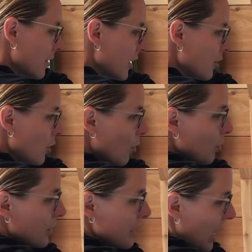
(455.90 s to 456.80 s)
then you go
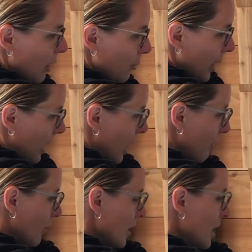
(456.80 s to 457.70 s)
down by a
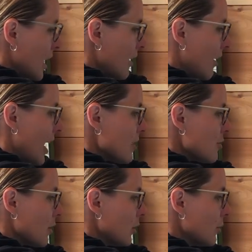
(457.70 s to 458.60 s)
half. If it has
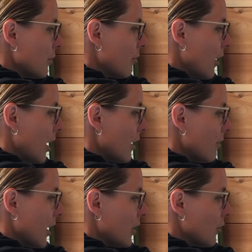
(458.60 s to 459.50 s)
to include the 5
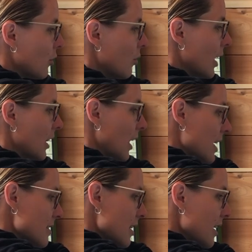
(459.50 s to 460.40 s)
and you're going
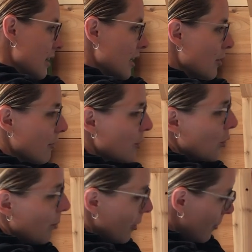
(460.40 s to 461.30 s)
less than, then you have to
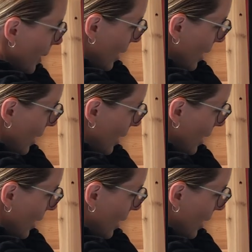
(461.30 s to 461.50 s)
go above by